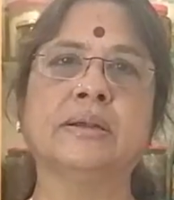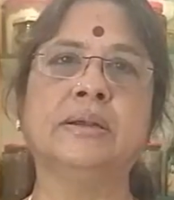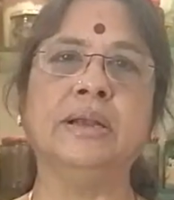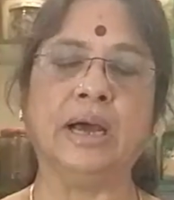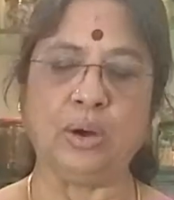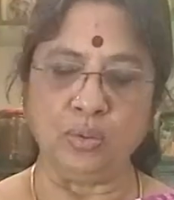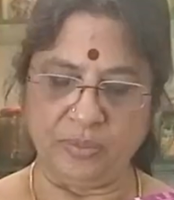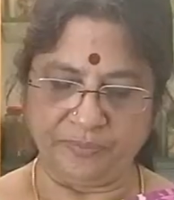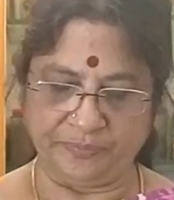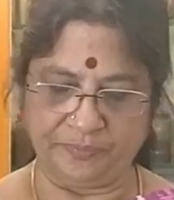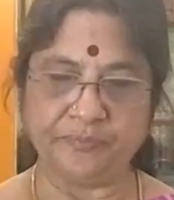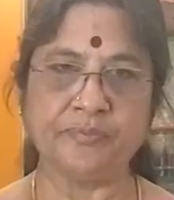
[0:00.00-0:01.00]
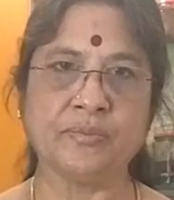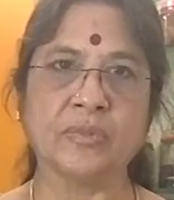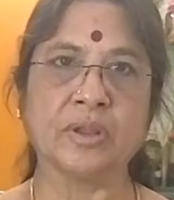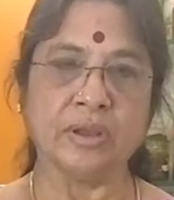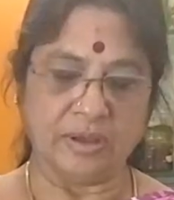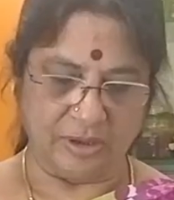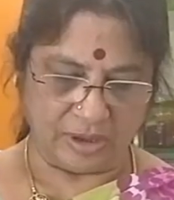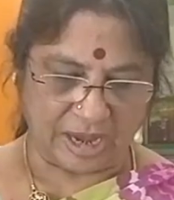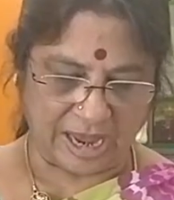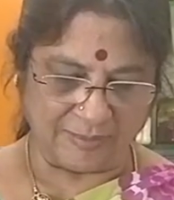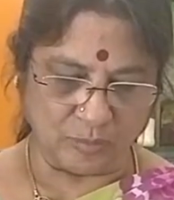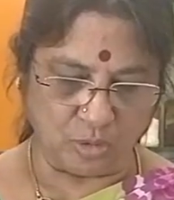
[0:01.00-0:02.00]
Now,
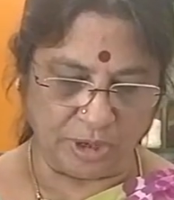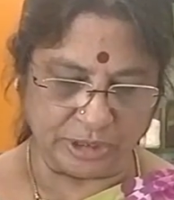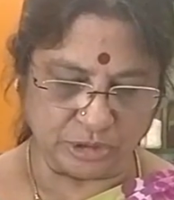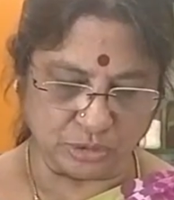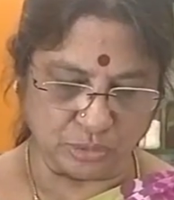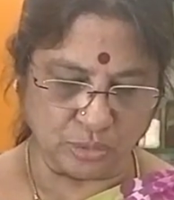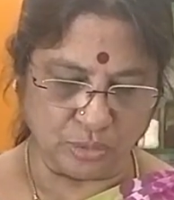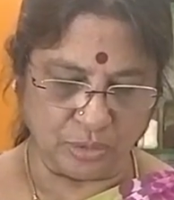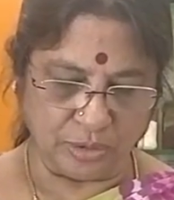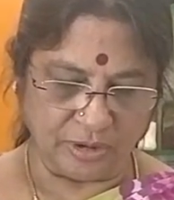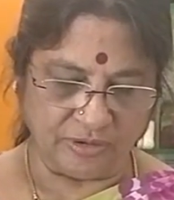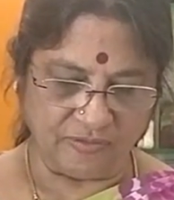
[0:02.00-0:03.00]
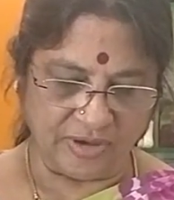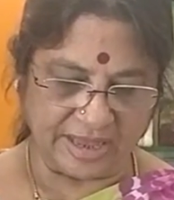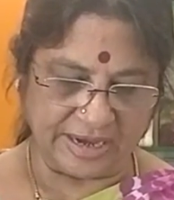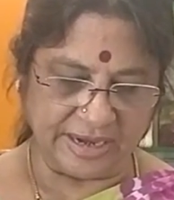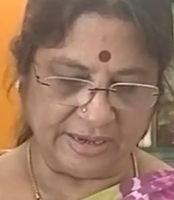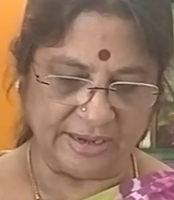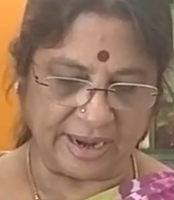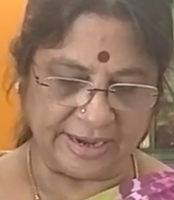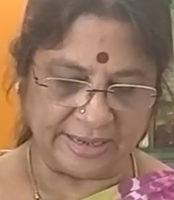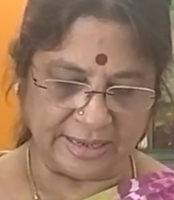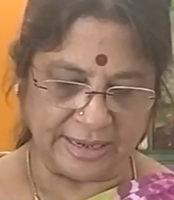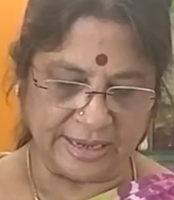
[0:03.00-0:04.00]
I am going to very
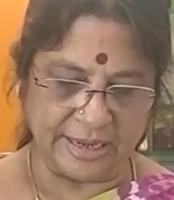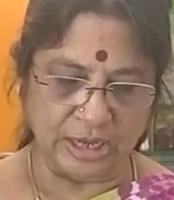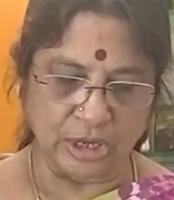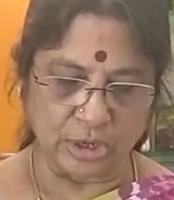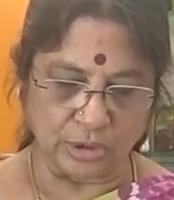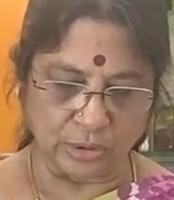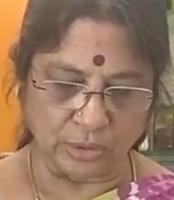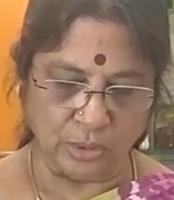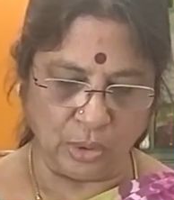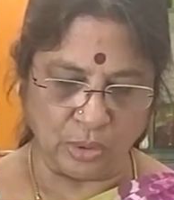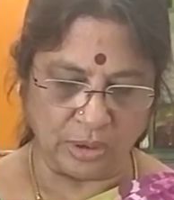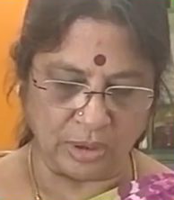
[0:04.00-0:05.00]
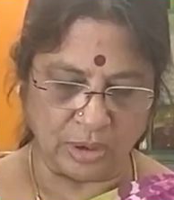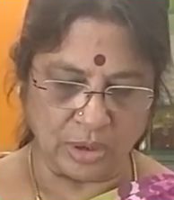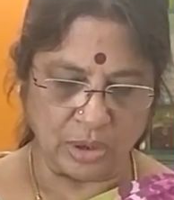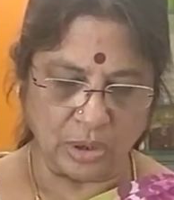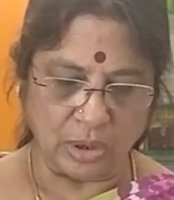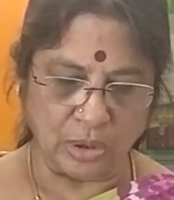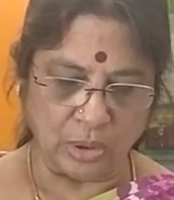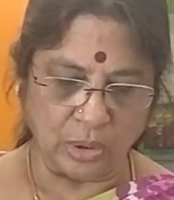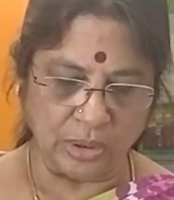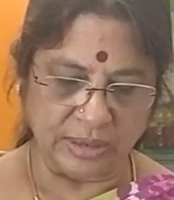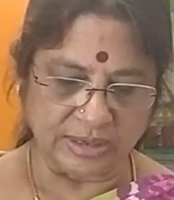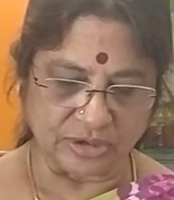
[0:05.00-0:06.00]
tightly roll
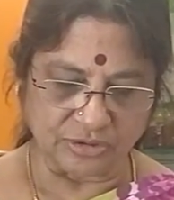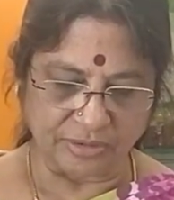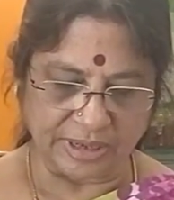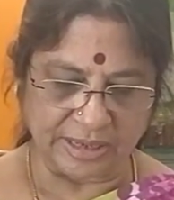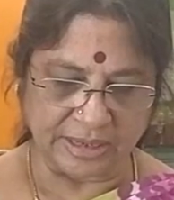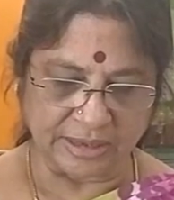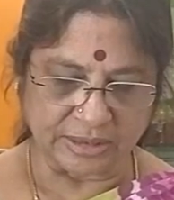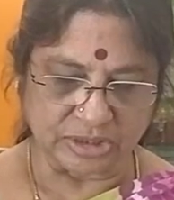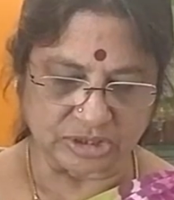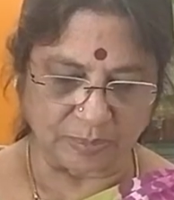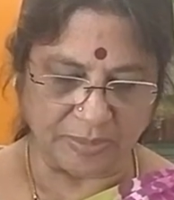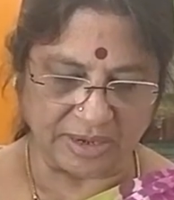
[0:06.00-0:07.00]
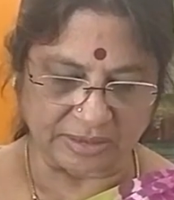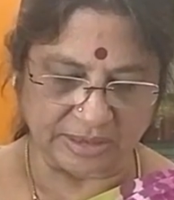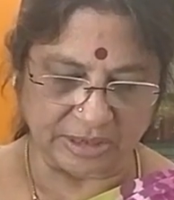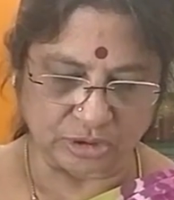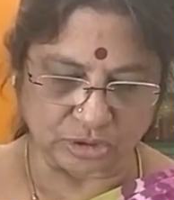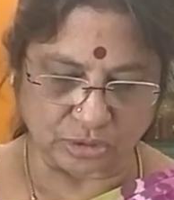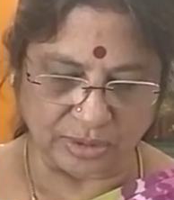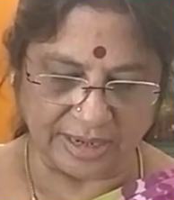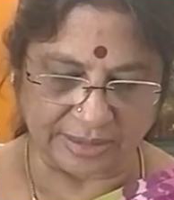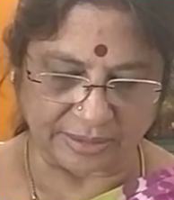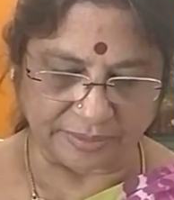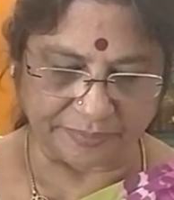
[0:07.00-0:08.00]
all the three chapatis
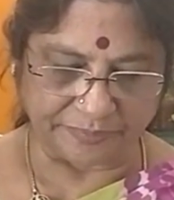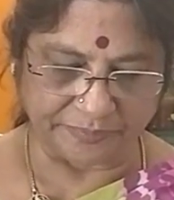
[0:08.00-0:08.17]
together.